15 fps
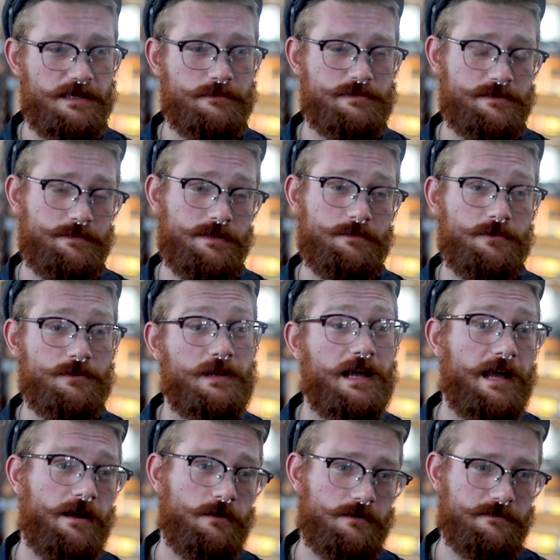keeps people
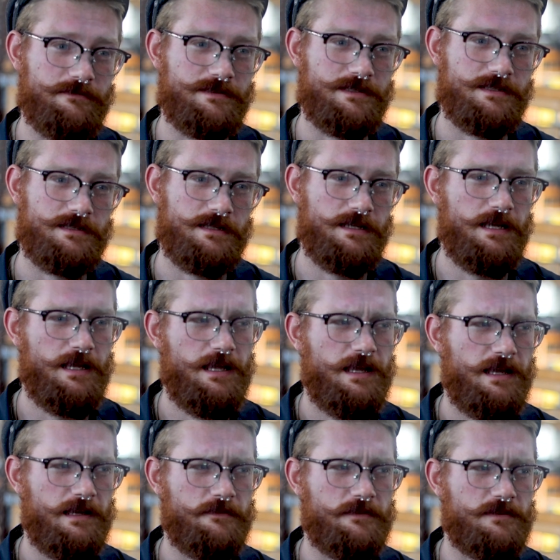out of it
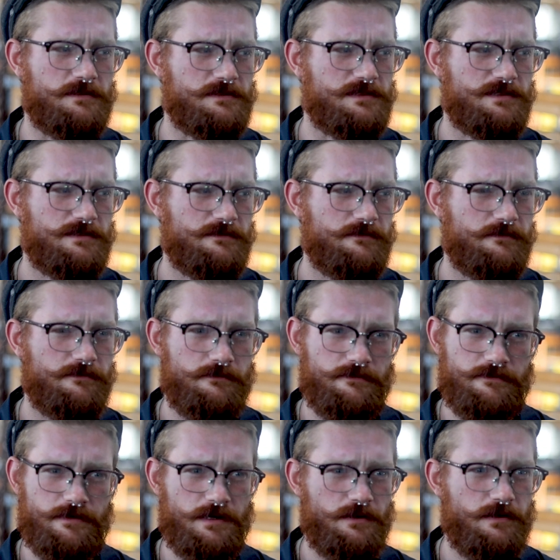and there's
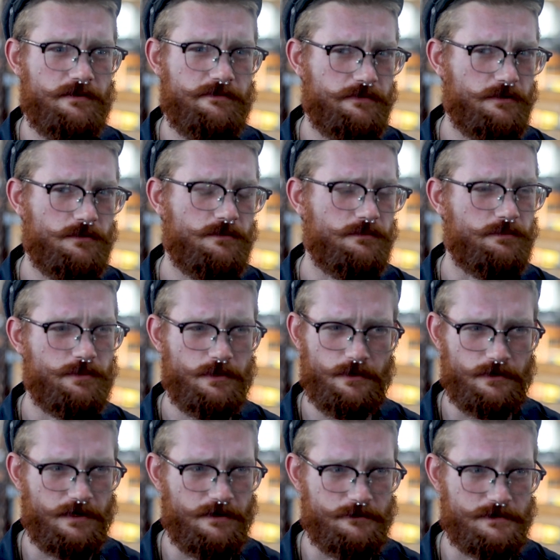very few
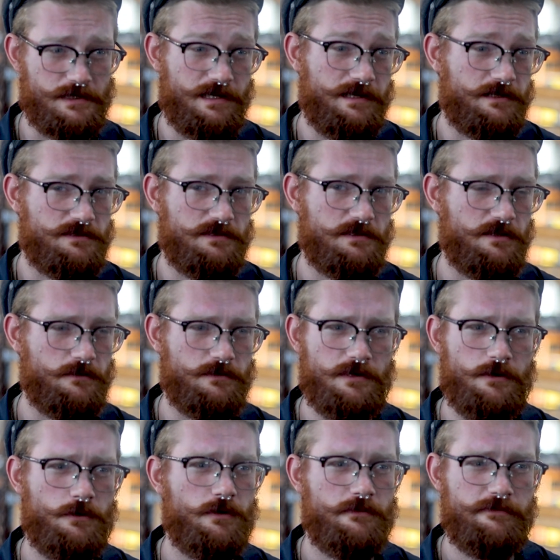programs. I actually don't
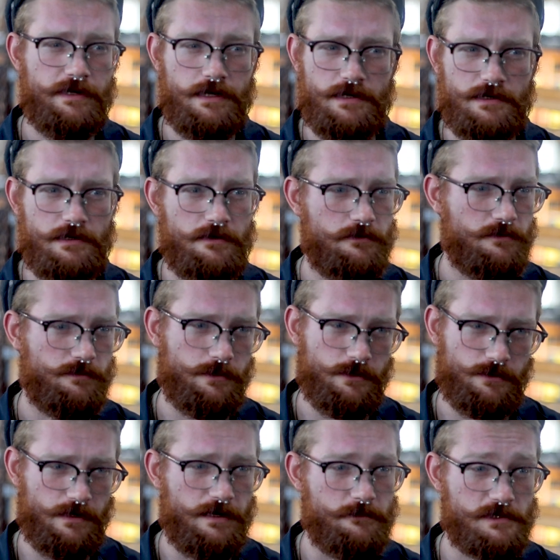know of any other
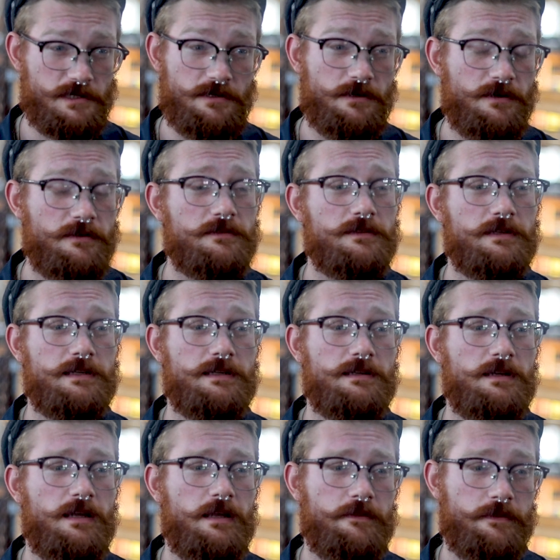programs currently
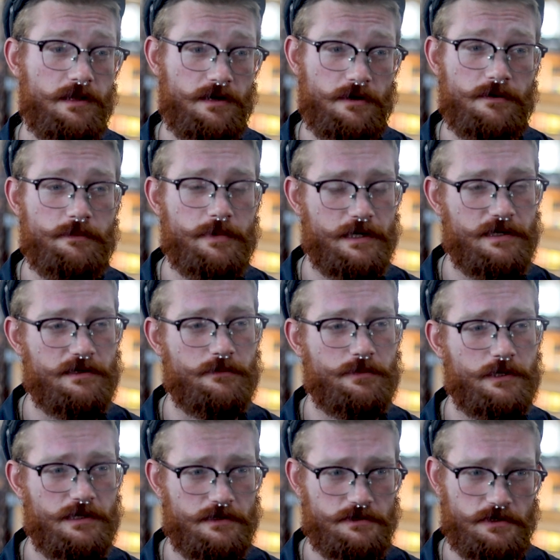that are paid
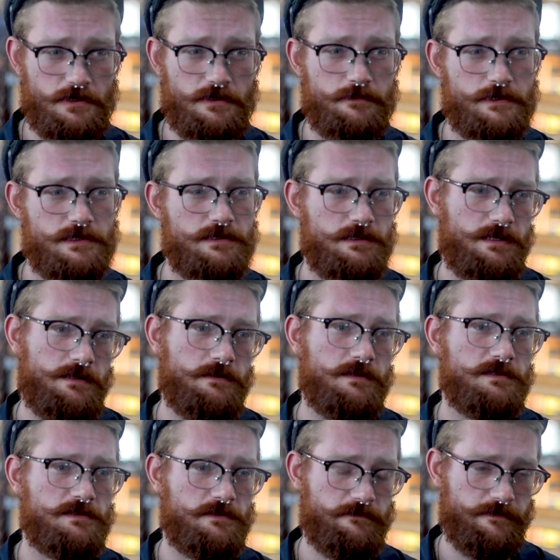apprenticeships in
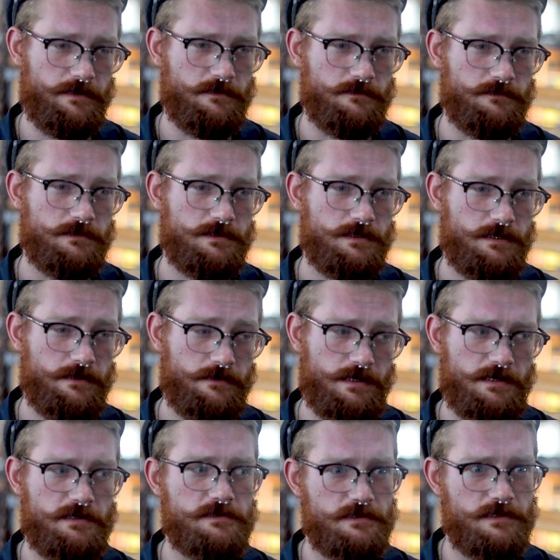this field
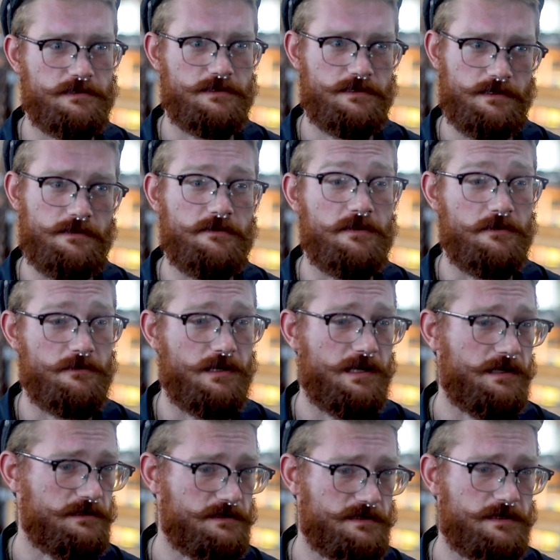that exist in the
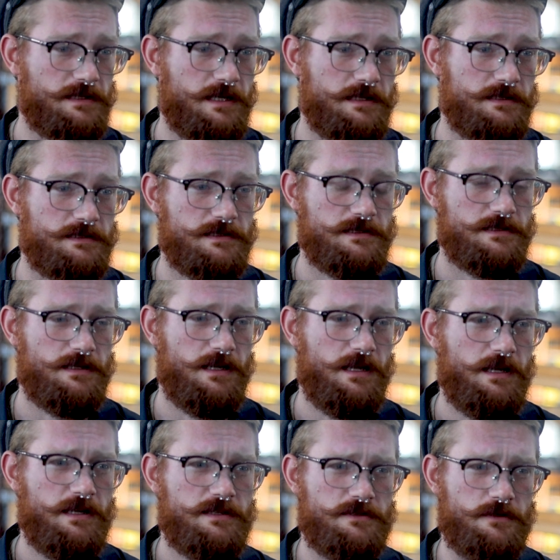United States.
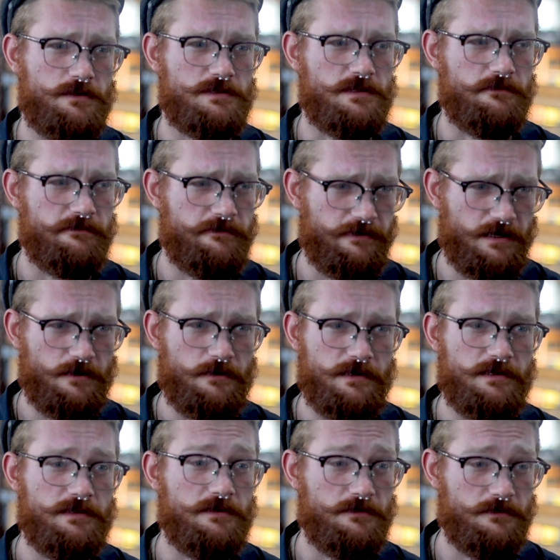So it's a
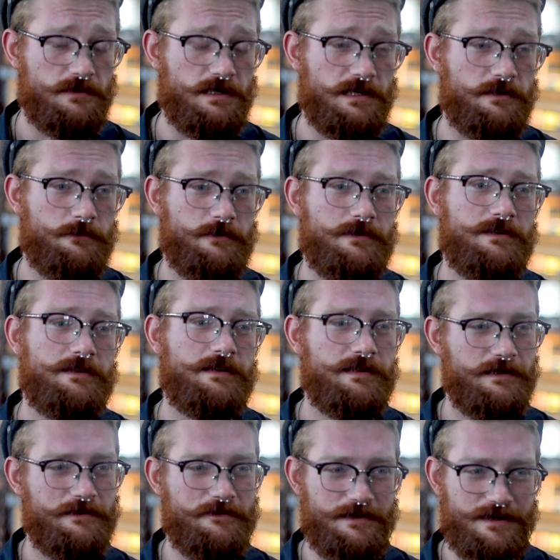very unique one
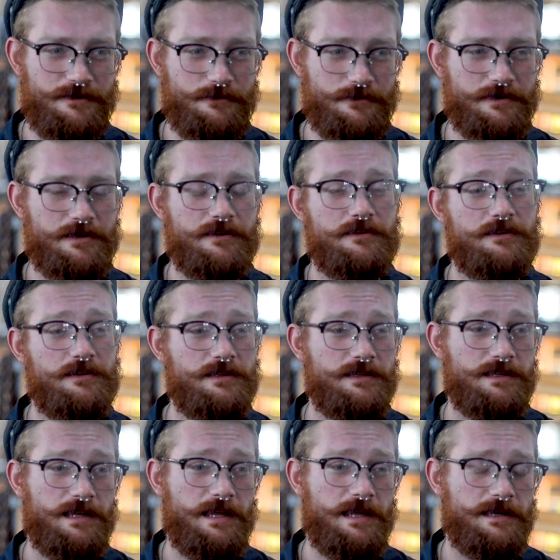in that regard.
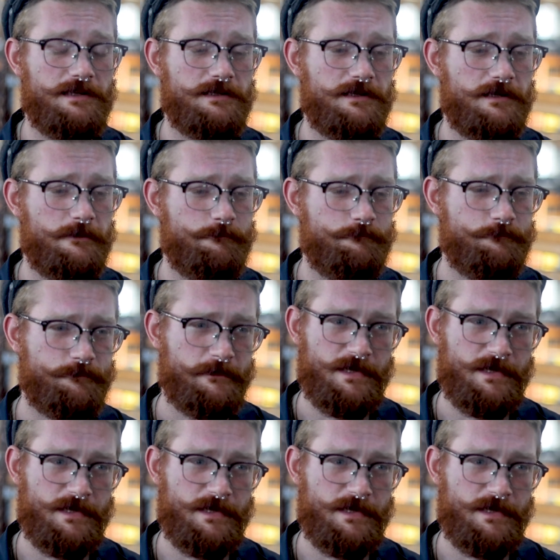And um,